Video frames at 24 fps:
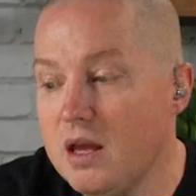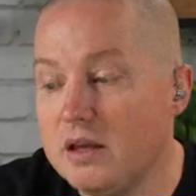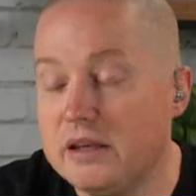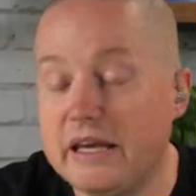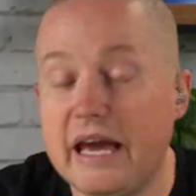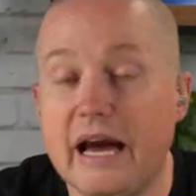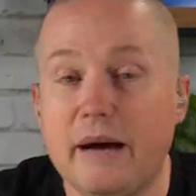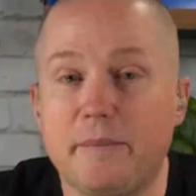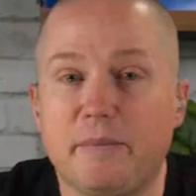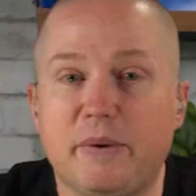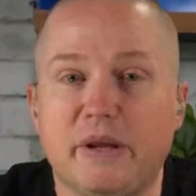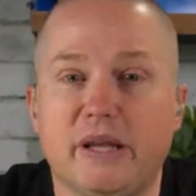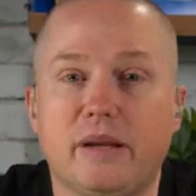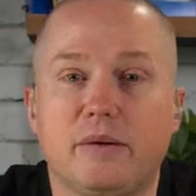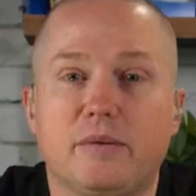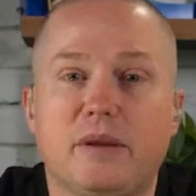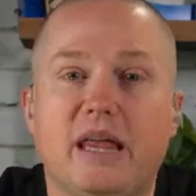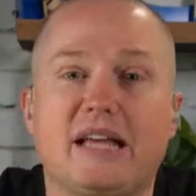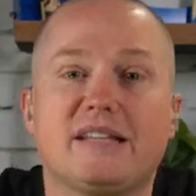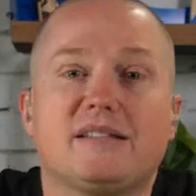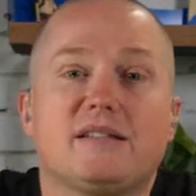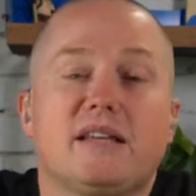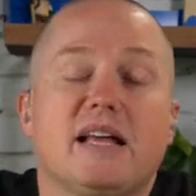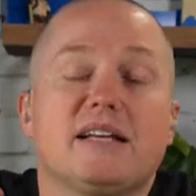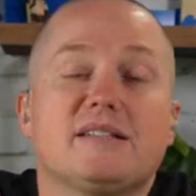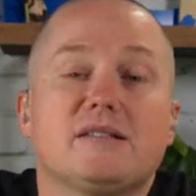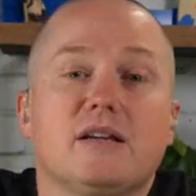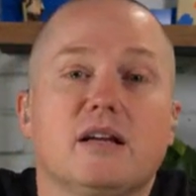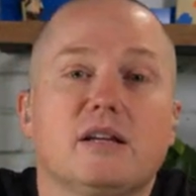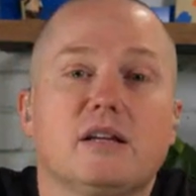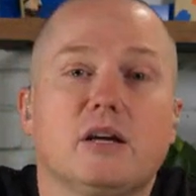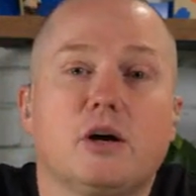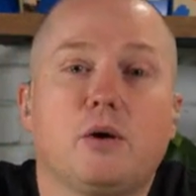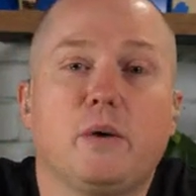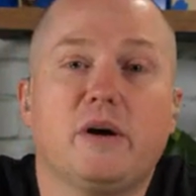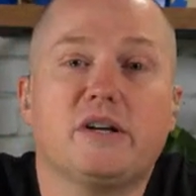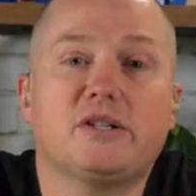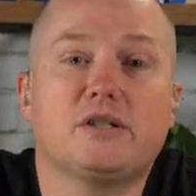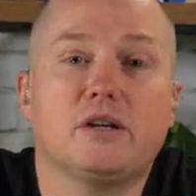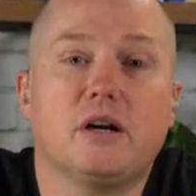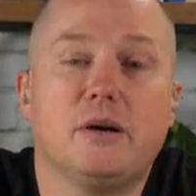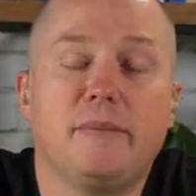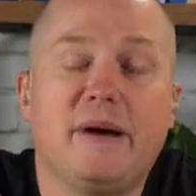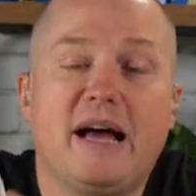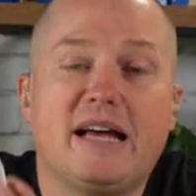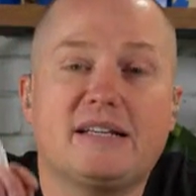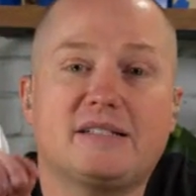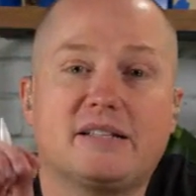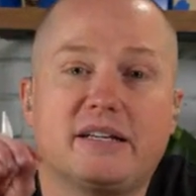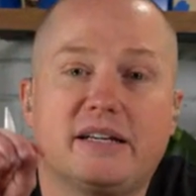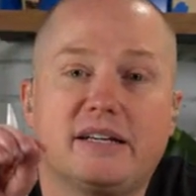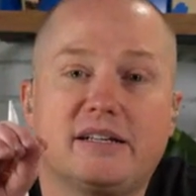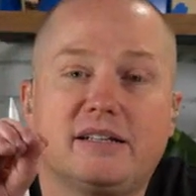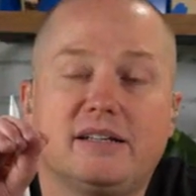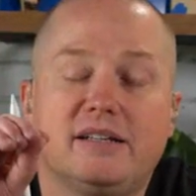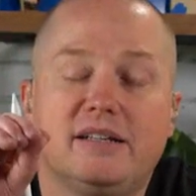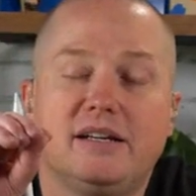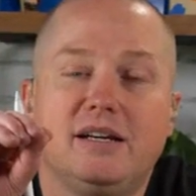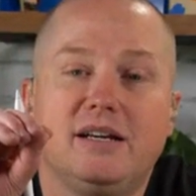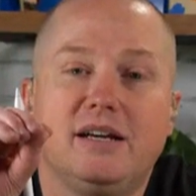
Yeah, but that's that's not the question I'm asking.